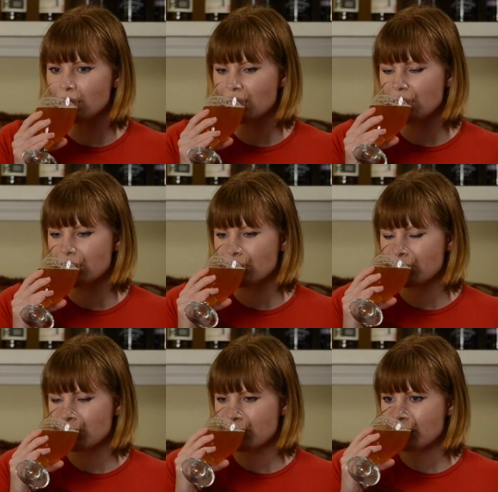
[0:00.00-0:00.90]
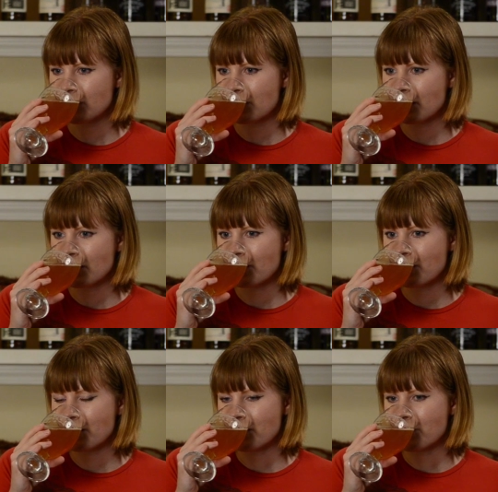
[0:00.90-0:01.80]

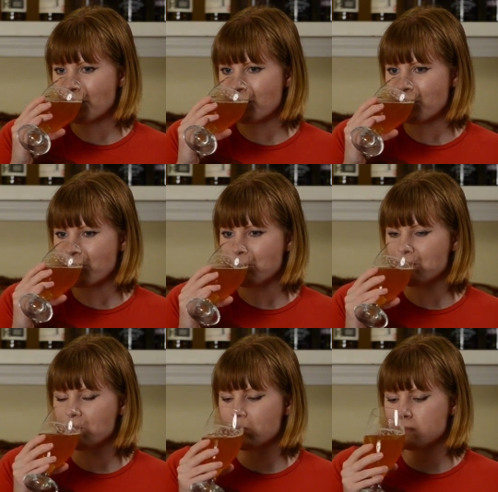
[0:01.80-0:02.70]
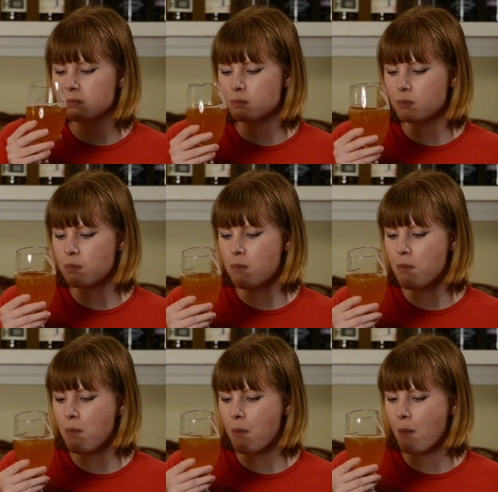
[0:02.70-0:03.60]

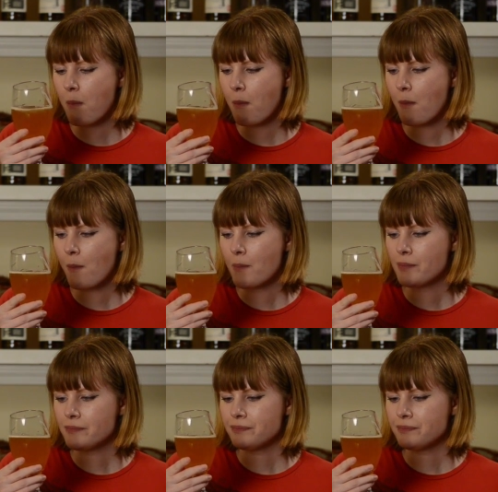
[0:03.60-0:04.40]
(no one is talking)